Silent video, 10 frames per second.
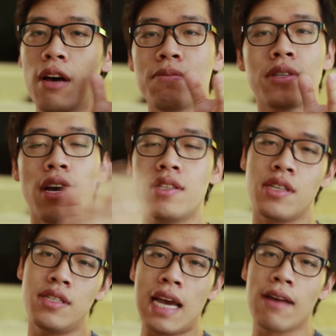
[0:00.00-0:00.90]
upsides
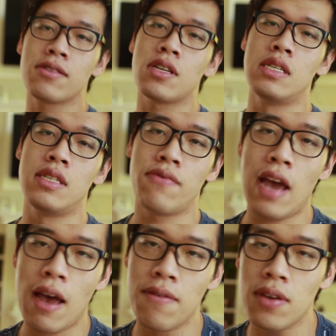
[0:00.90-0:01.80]
and downsides of
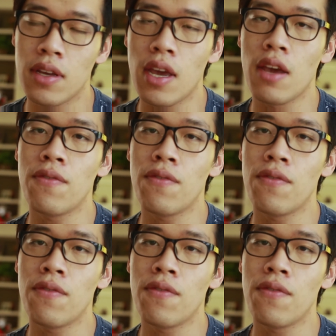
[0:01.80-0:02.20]
having a